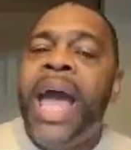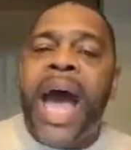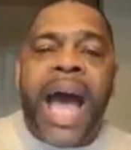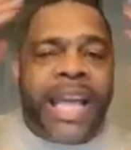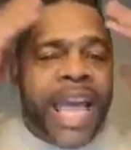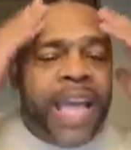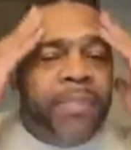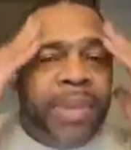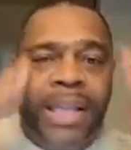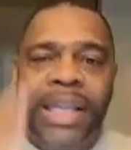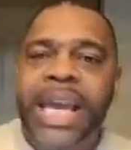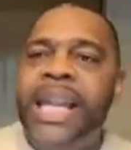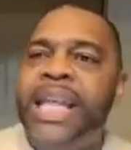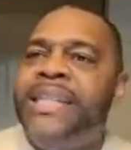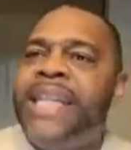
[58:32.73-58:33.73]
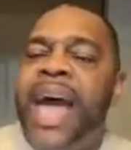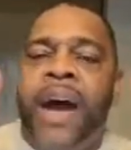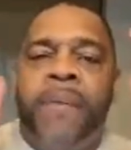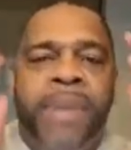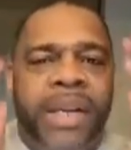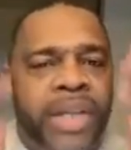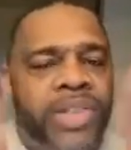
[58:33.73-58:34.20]
I can't believe that
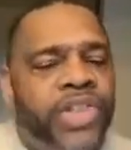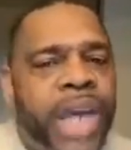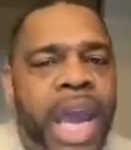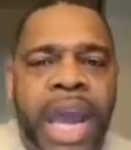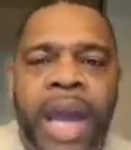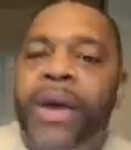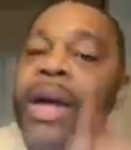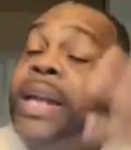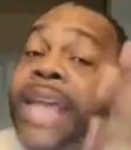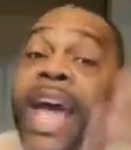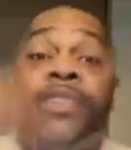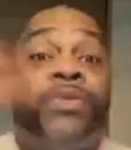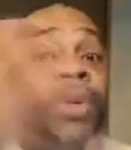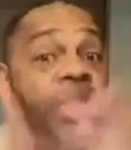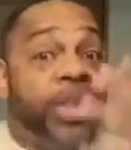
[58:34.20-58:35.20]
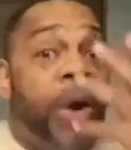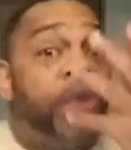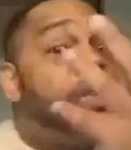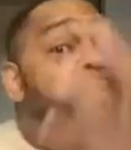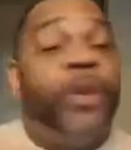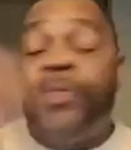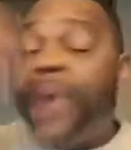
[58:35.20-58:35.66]
now I'm in a jail. That's what
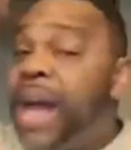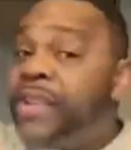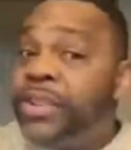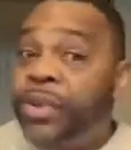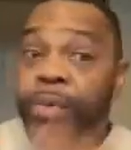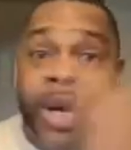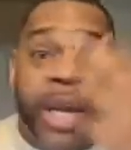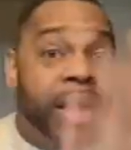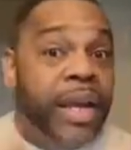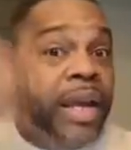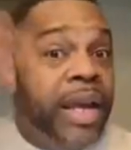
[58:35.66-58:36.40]
Joseph was wrestling with.